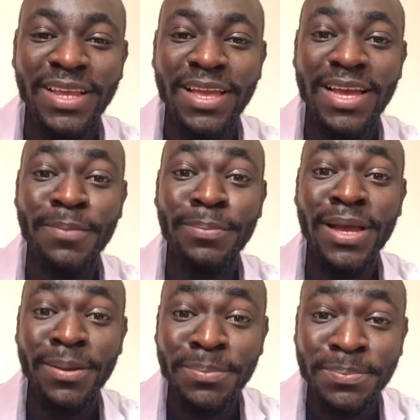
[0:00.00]
And
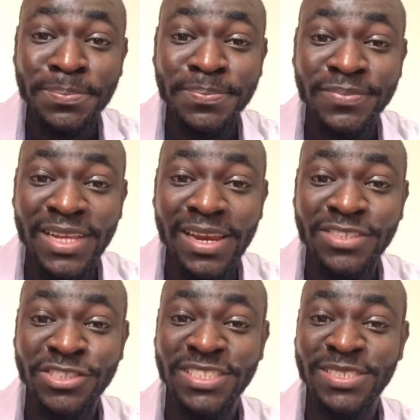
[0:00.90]
bam,
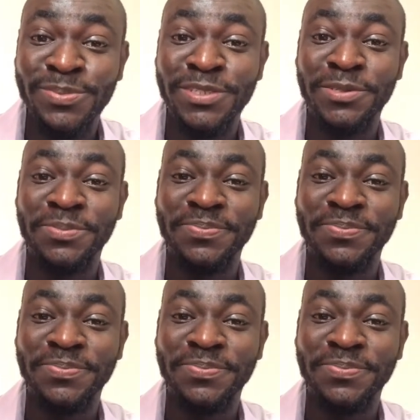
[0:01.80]
electricity bill.